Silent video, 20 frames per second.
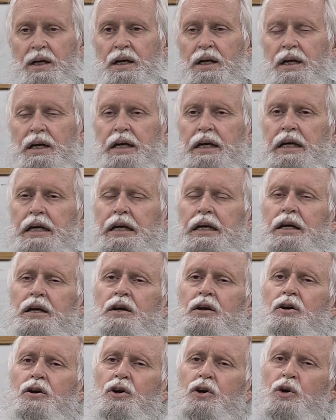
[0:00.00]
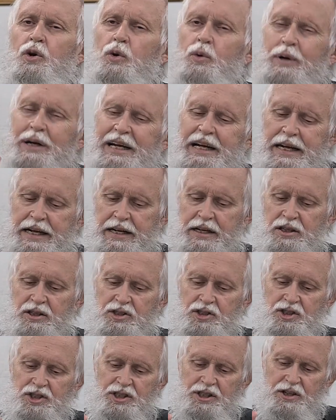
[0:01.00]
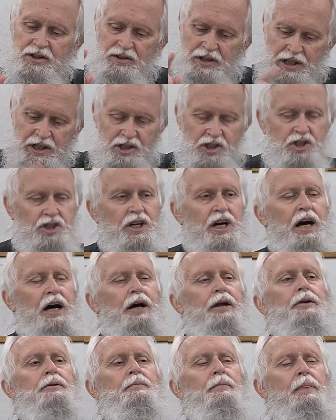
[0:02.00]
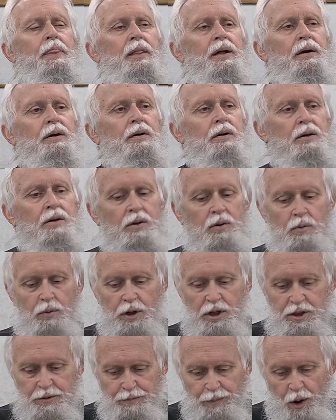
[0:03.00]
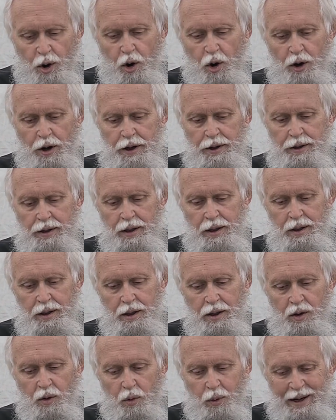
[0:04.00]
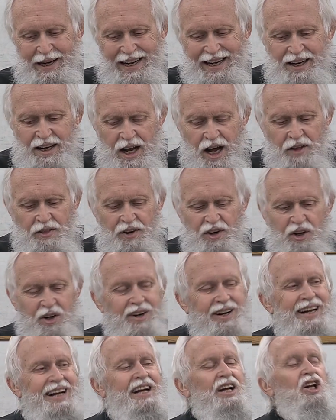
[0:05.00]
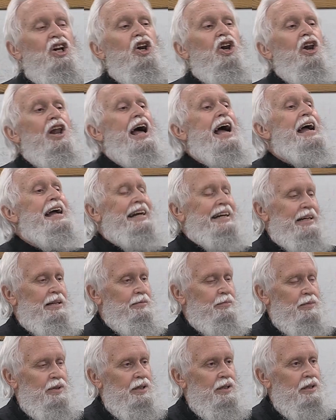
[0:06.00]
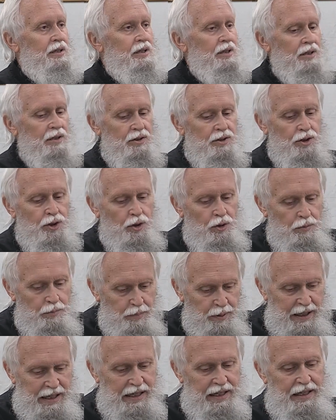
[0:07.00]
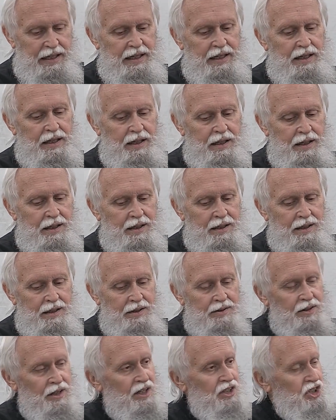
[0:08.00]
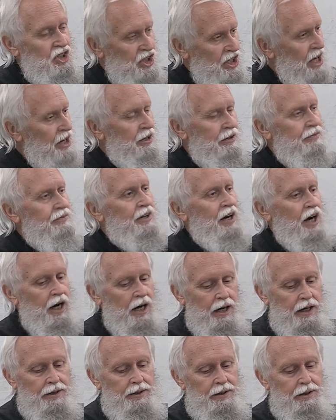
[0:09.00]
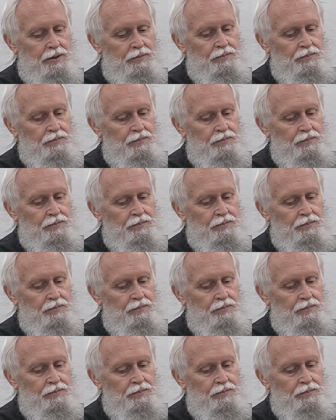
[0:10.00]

He who is the Son was born when another claimed to be the Son of God.